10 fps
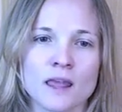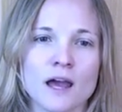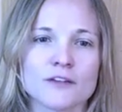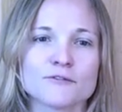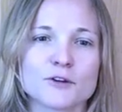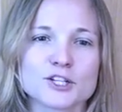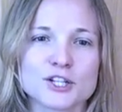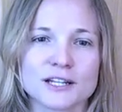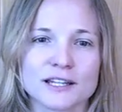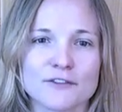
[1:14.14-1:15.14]

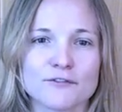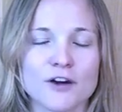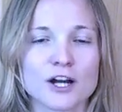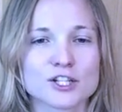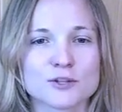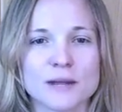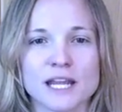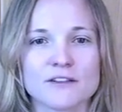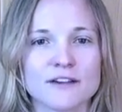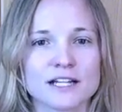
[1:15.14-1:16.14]
Unfortunately, far too
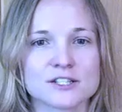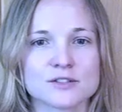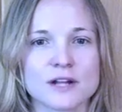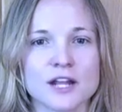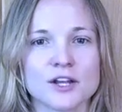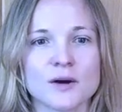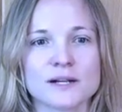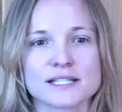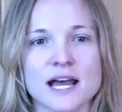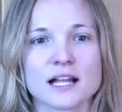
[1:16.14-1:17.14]
many of us do not know
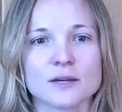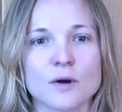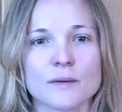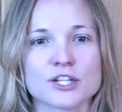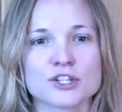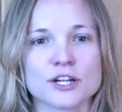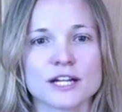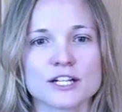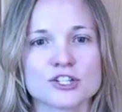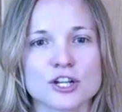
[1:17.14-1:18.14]
exactly what we should
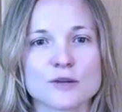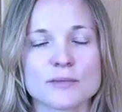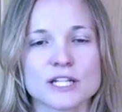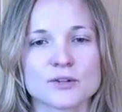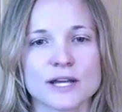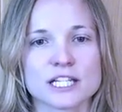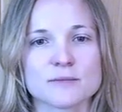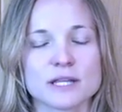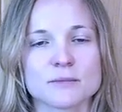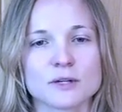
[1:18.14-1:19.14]
and shouldn't be doing to
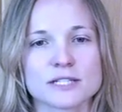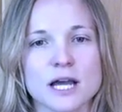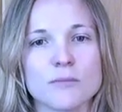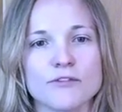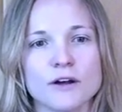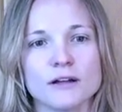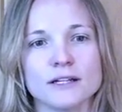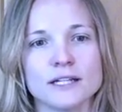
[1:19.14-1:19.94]
be the most helpful,